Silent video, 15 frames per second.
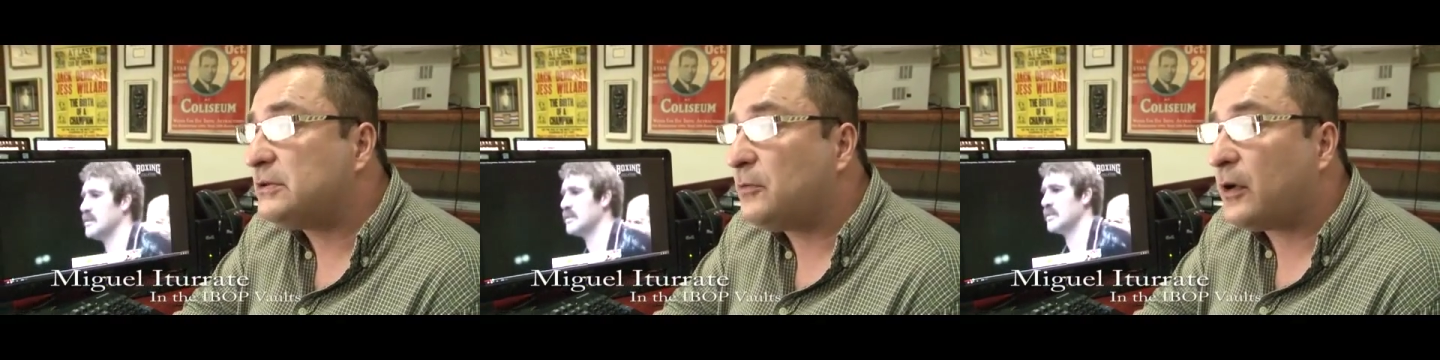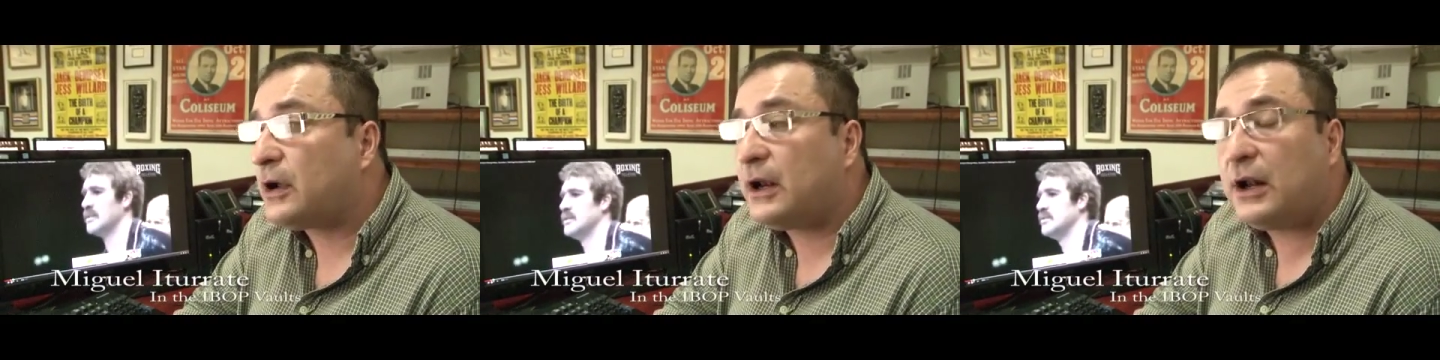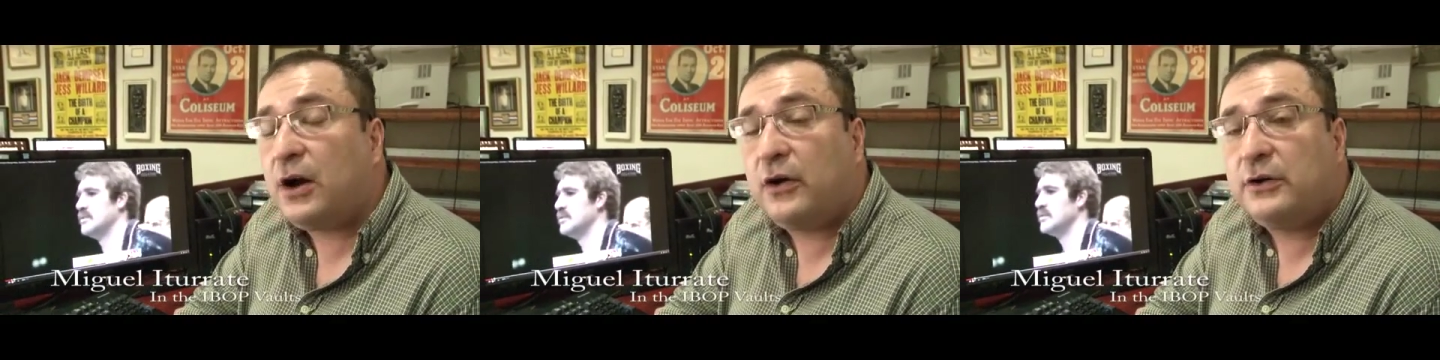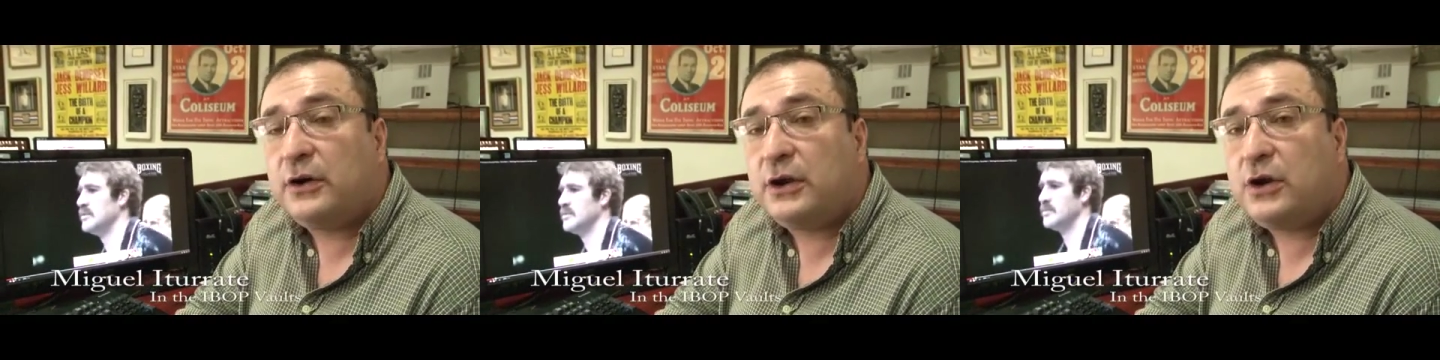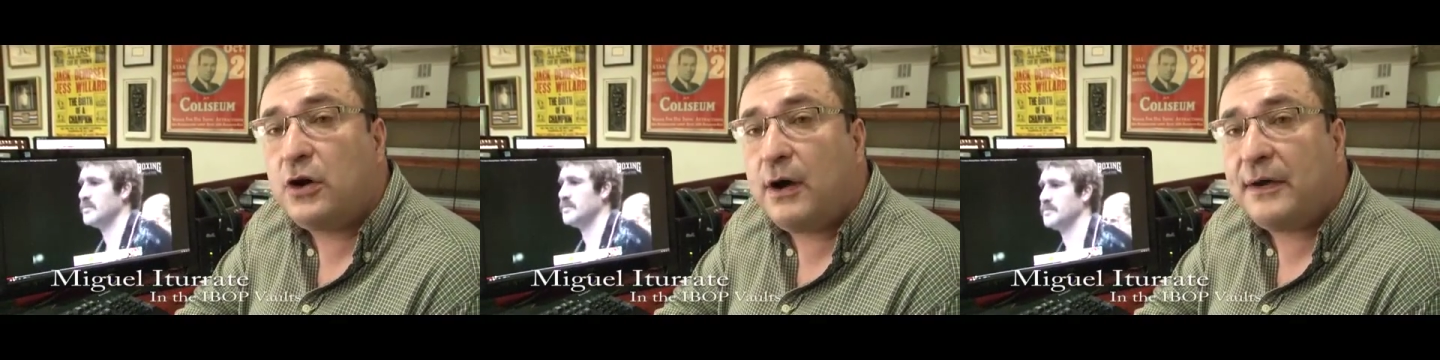and we're going to go into
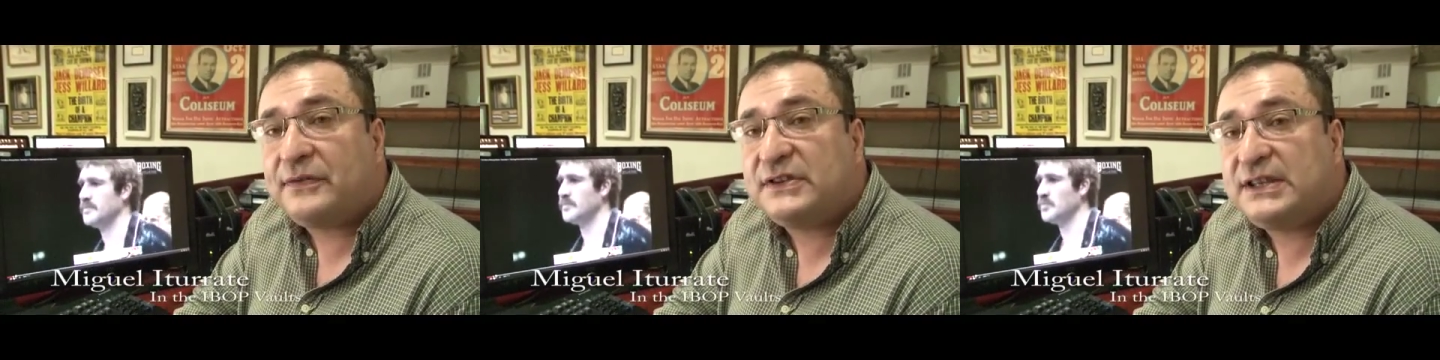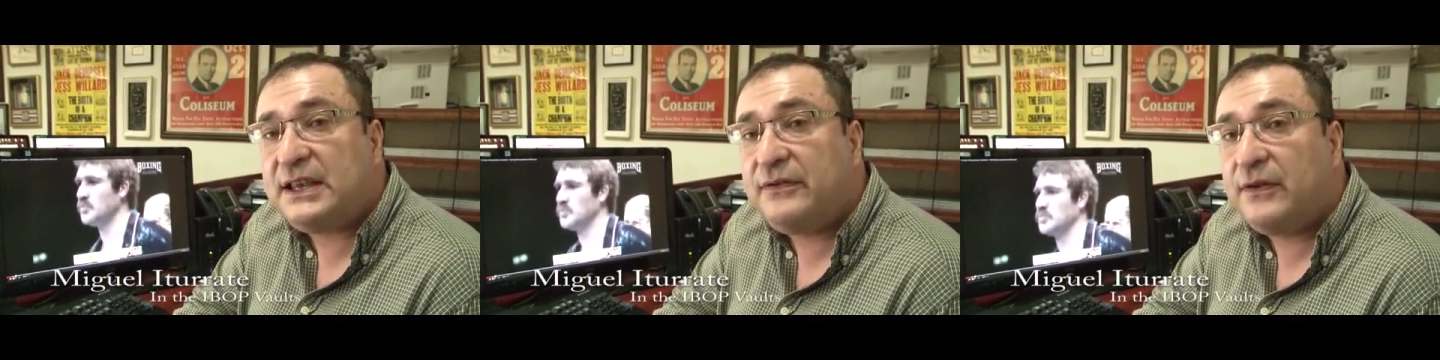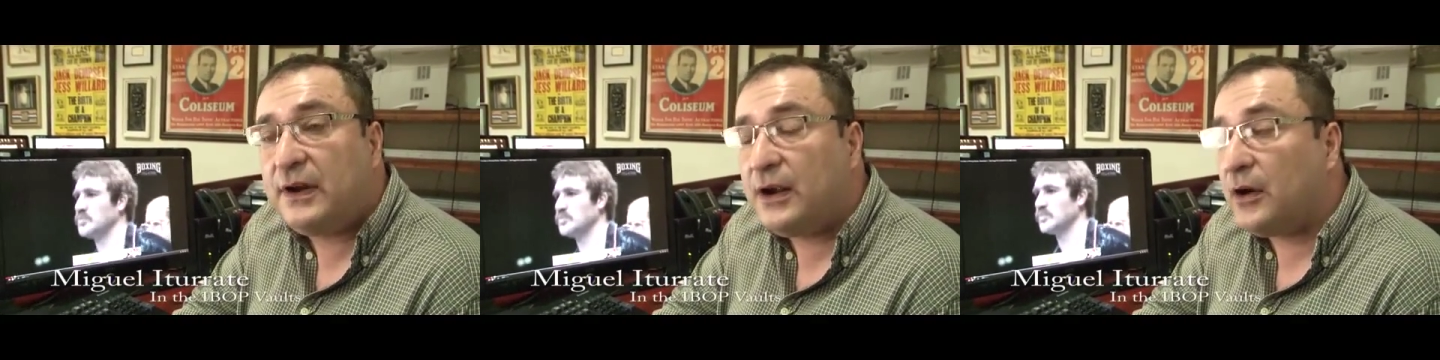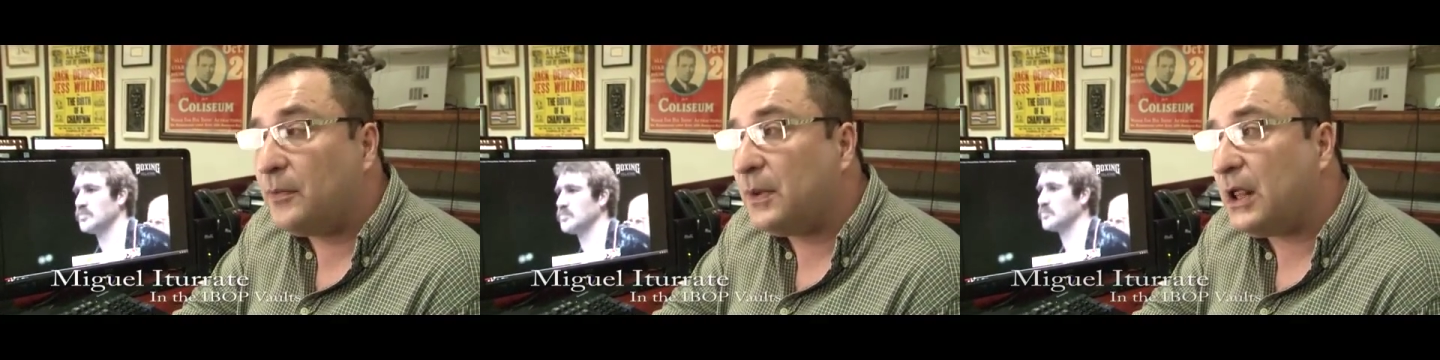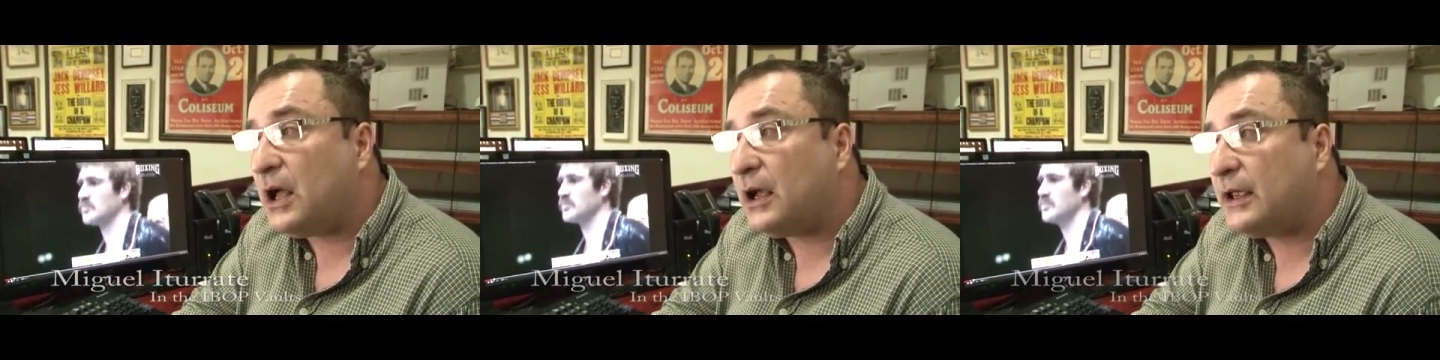a UFC video
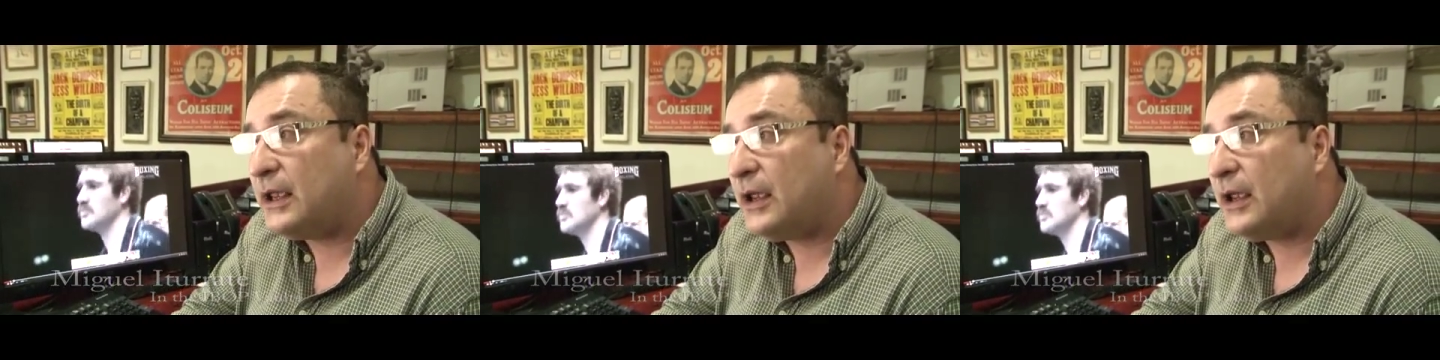blog